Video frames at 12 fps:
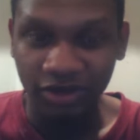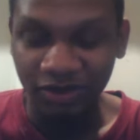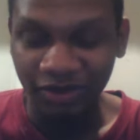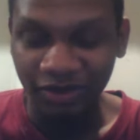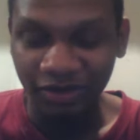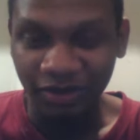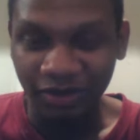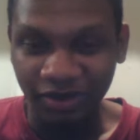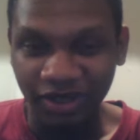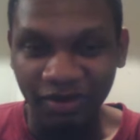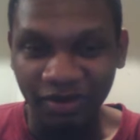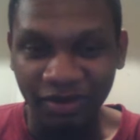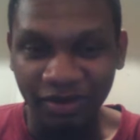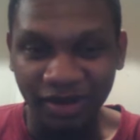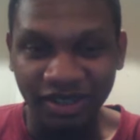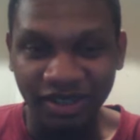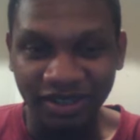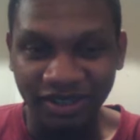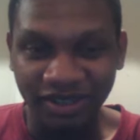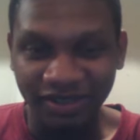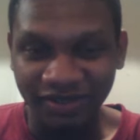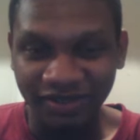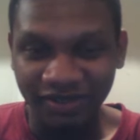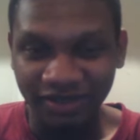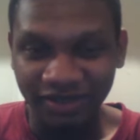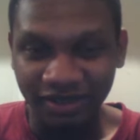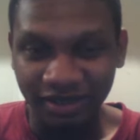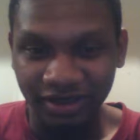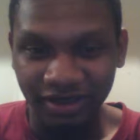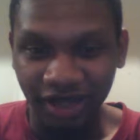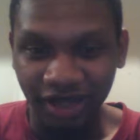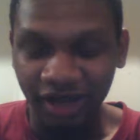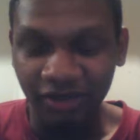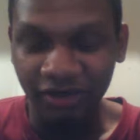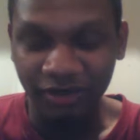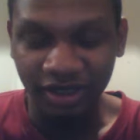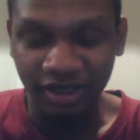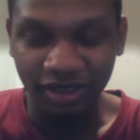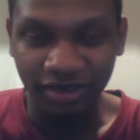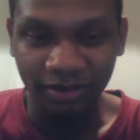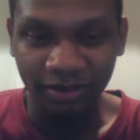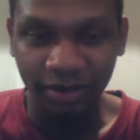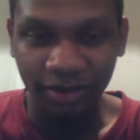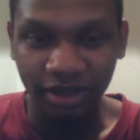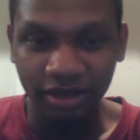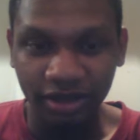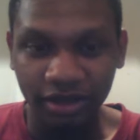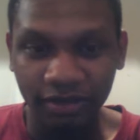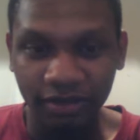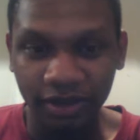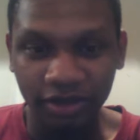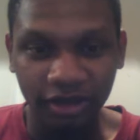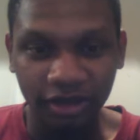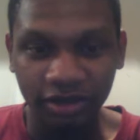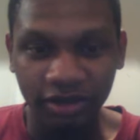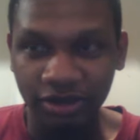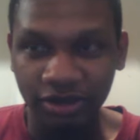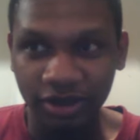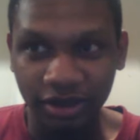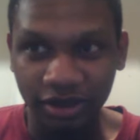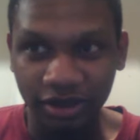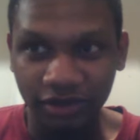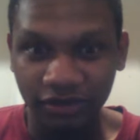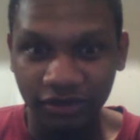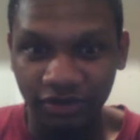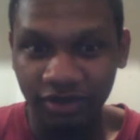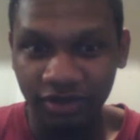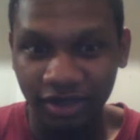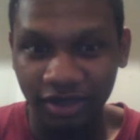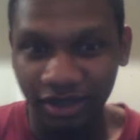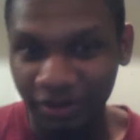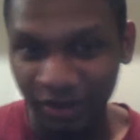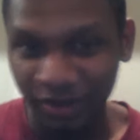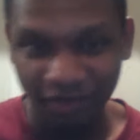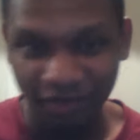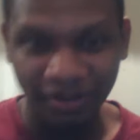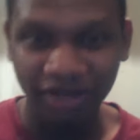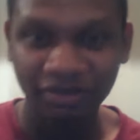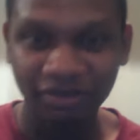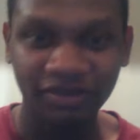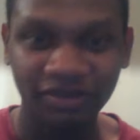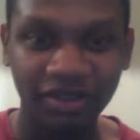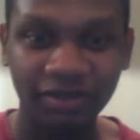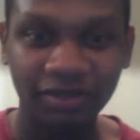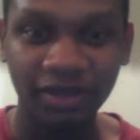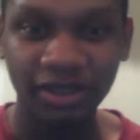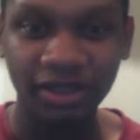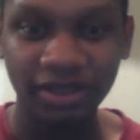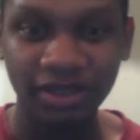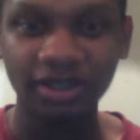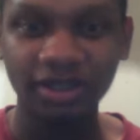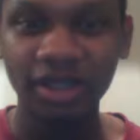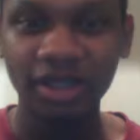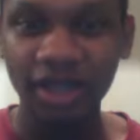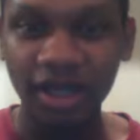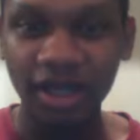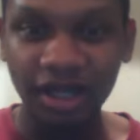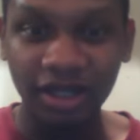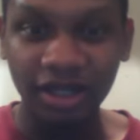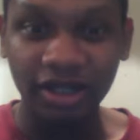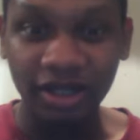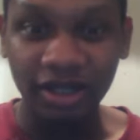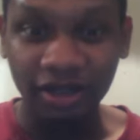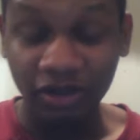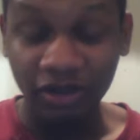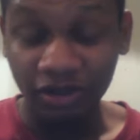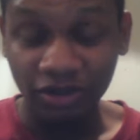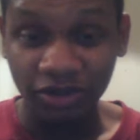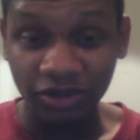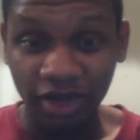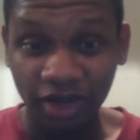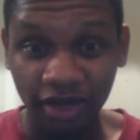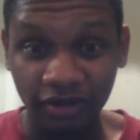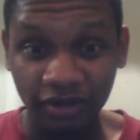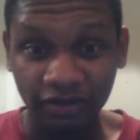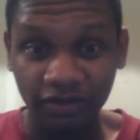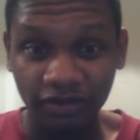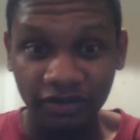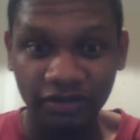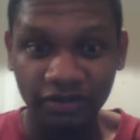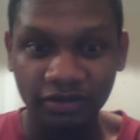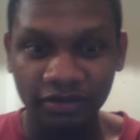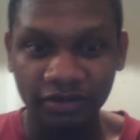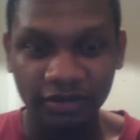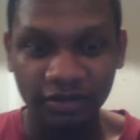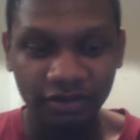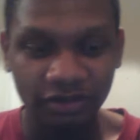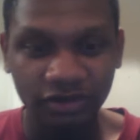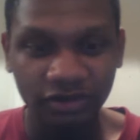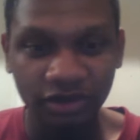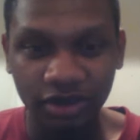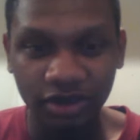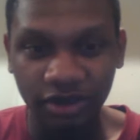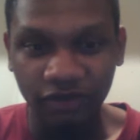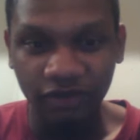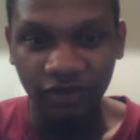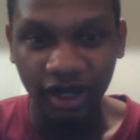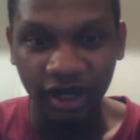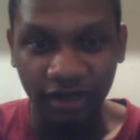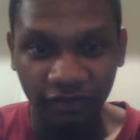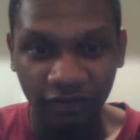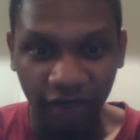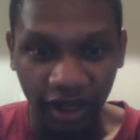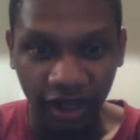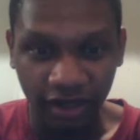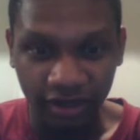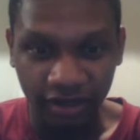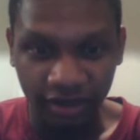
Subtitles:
But keep it positive. I don't mind debating about WWE stuff. I'll debate about it with anybody. As long as you have no valid facts,